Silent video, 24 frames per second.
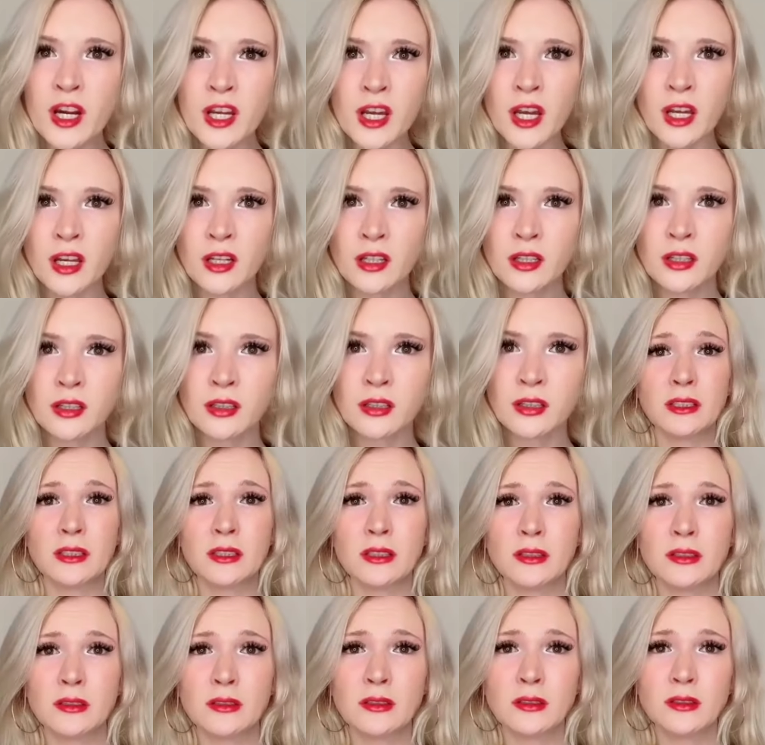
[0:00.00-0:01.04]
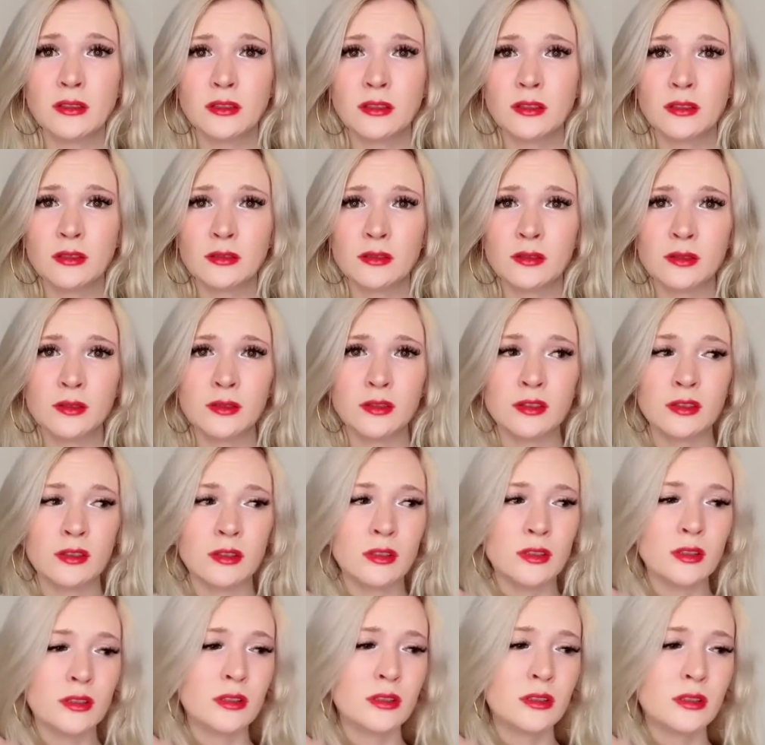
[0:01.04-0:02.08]
You're going to get- Brianna, what are you doing here?
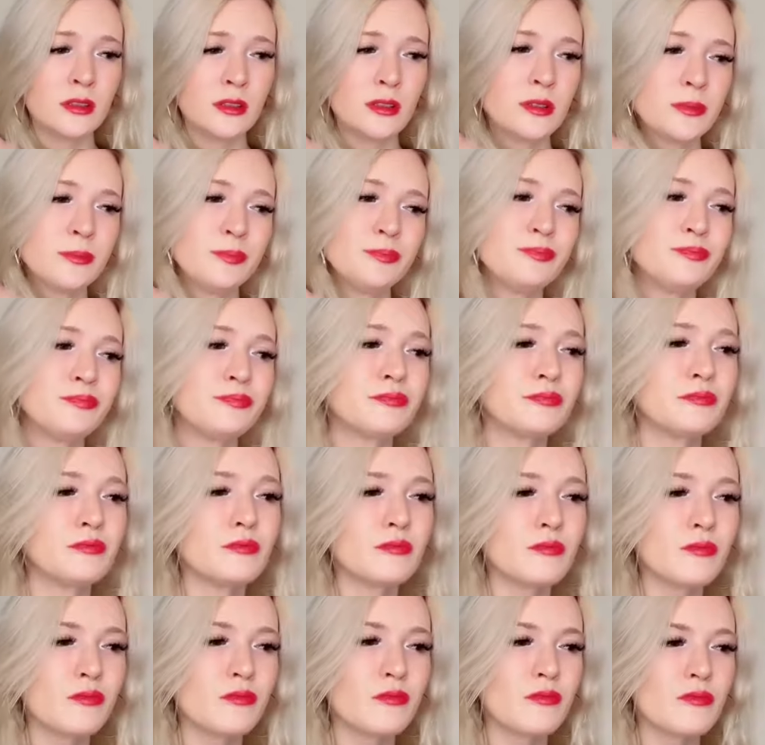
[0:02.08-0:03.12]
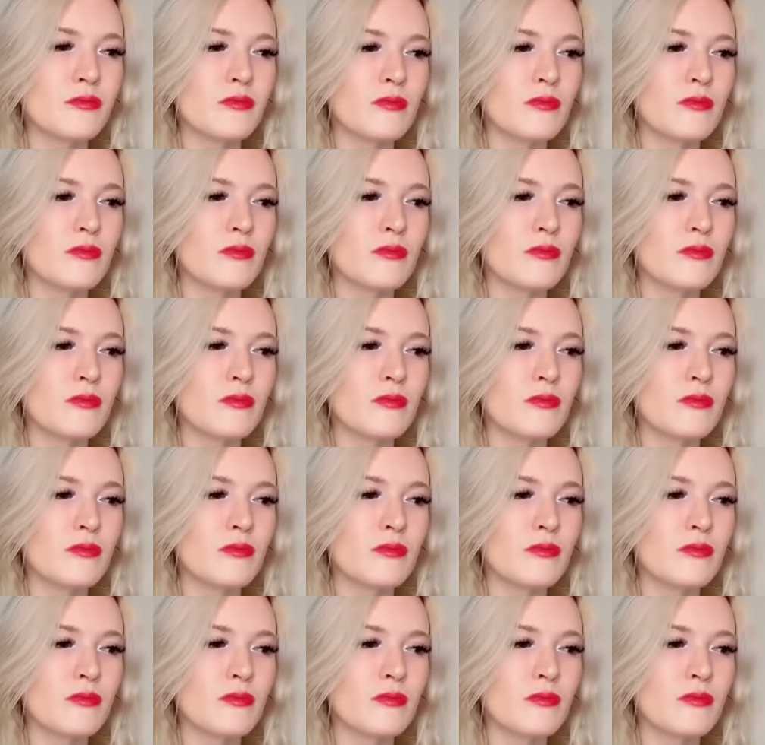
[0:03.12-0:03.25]
Get out of here now!